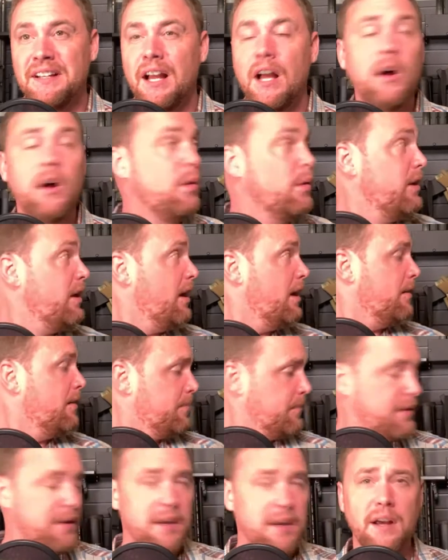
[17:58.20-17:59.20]
Oh yeah,
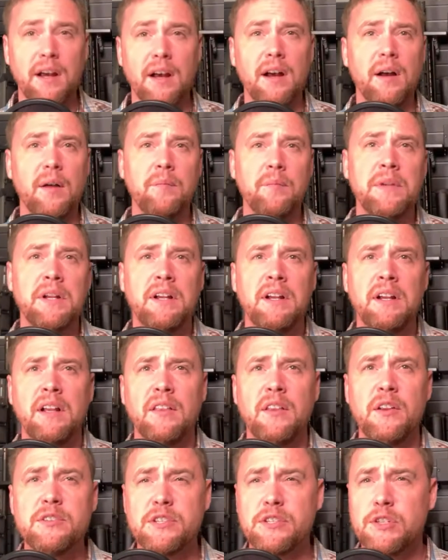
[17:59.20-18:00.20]

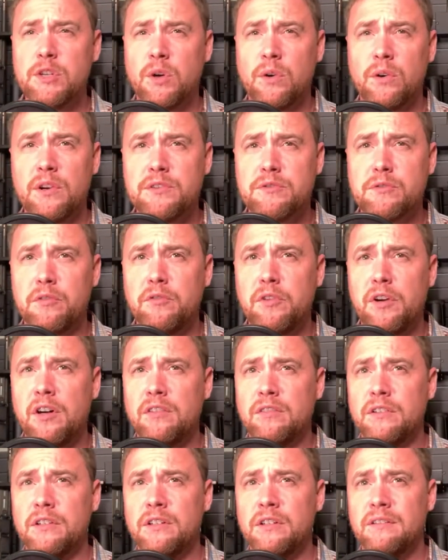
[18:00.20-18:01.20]
there's a Taurus
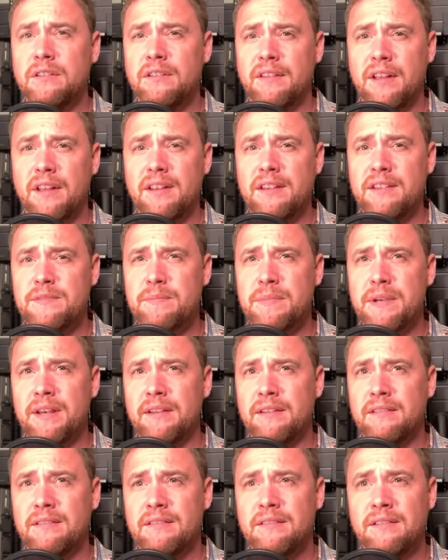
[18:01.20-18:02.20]
Revolver that has
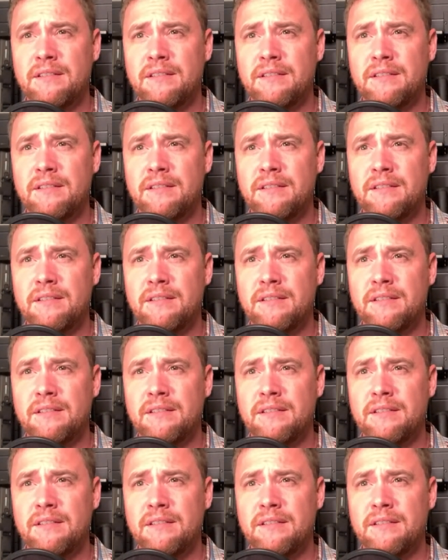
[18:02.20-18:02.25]
been,